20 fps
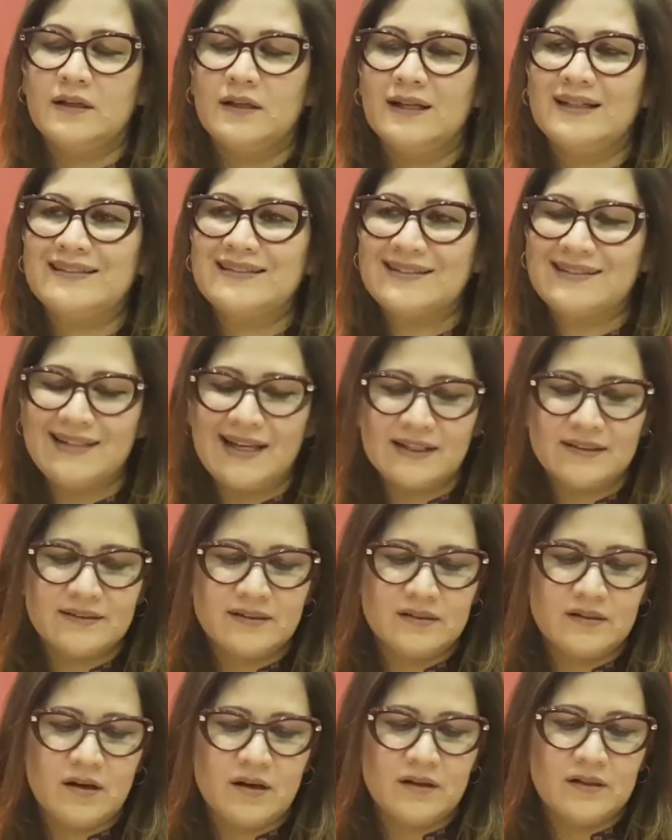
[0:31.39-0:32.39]
its
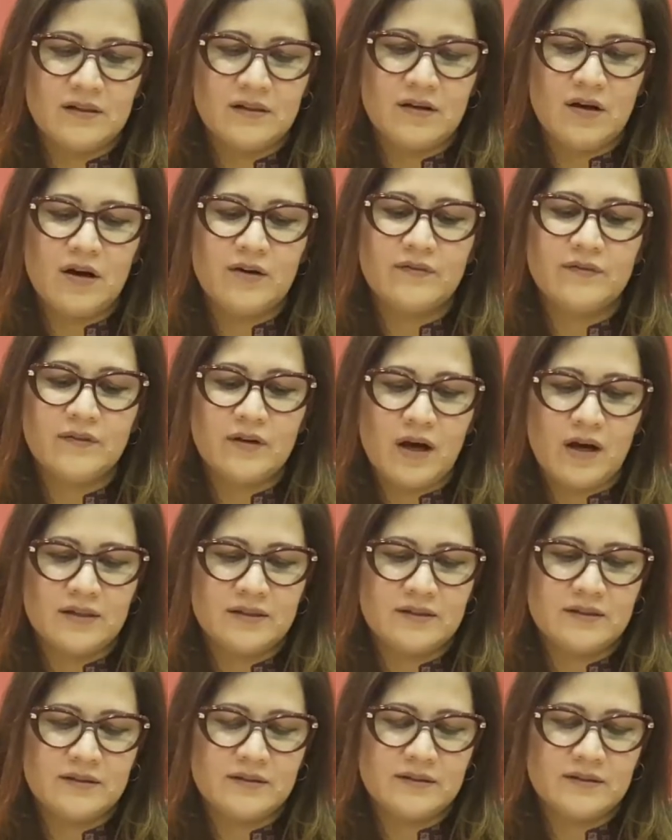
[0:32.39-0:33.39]
lexicon of
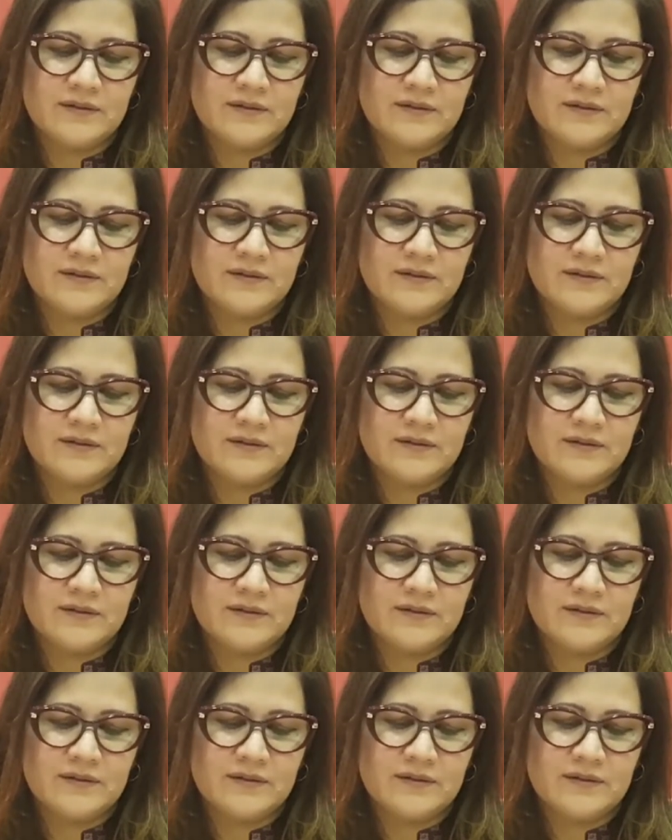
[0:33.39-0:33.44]
loss,